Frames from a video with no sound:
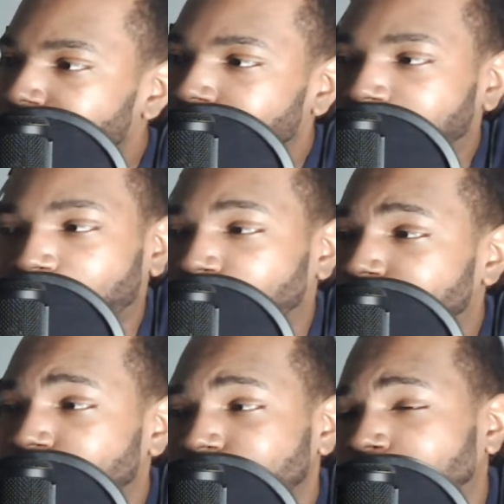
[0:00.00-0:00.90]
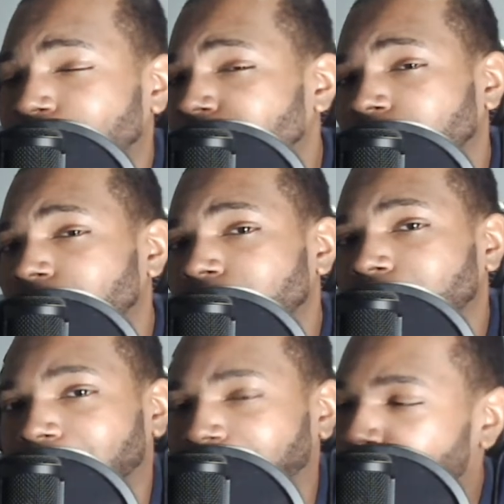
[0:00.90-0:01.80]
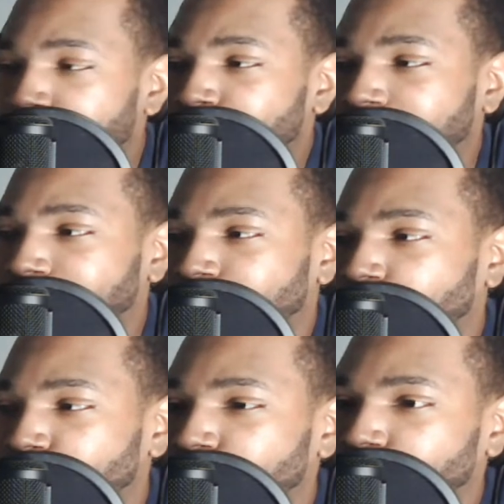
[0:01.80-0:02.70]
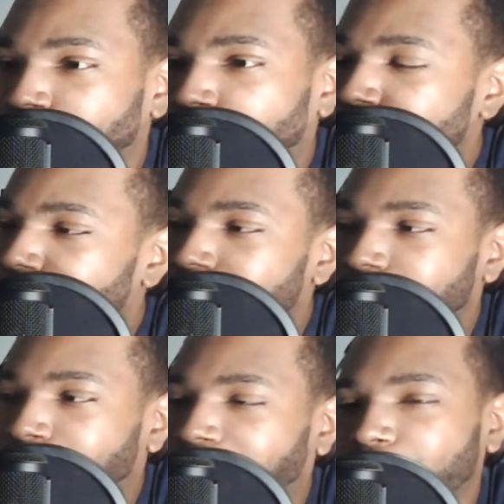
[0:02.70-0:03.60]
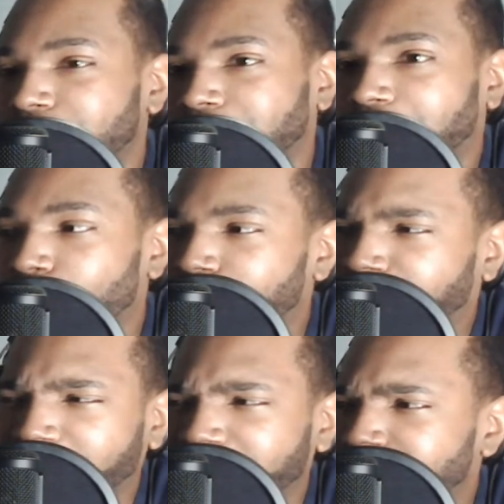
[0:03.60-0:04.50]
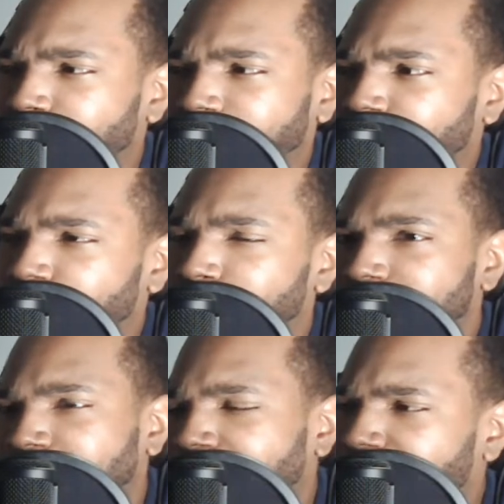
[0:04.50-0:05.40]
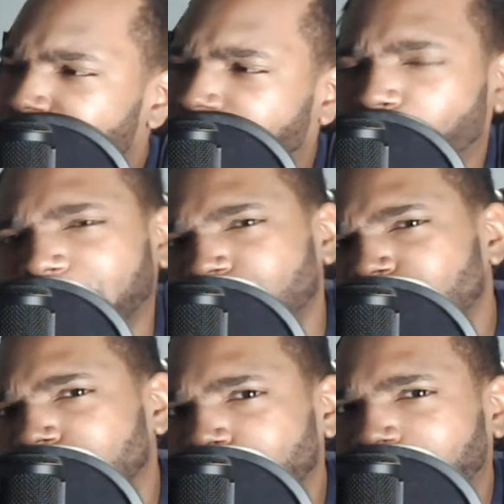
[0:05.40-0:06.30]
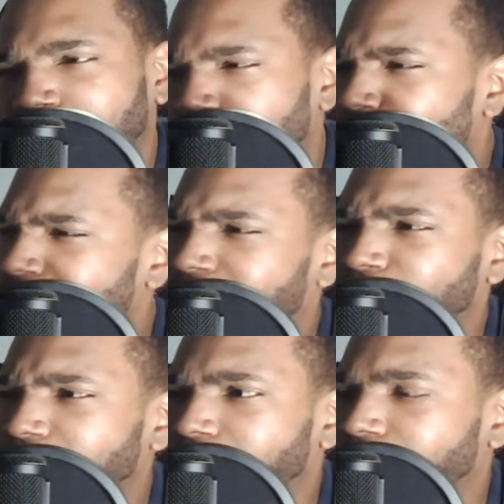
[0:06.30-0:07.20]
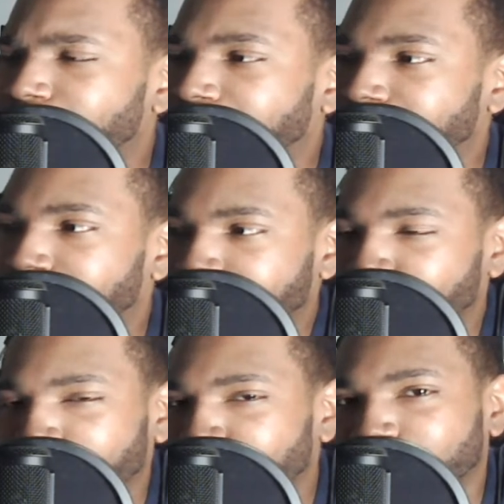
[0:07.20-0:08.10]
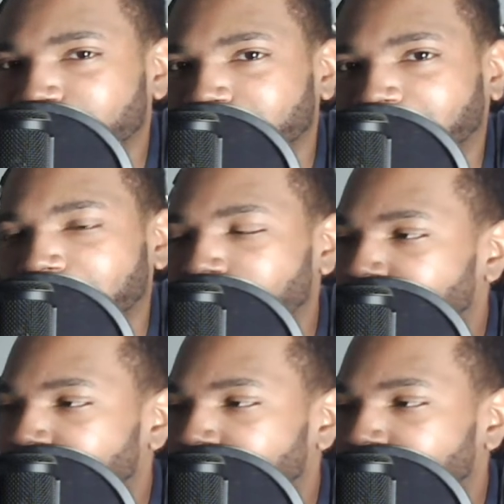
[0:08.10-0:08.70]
that right there is everything. And like, people didn't even know you could do that. I was telling somebody, I was in line one day and I think somebody heard me say that and they was like, wait, you can do that? And I was like, oh yeah. I'm like, the incidentals is like,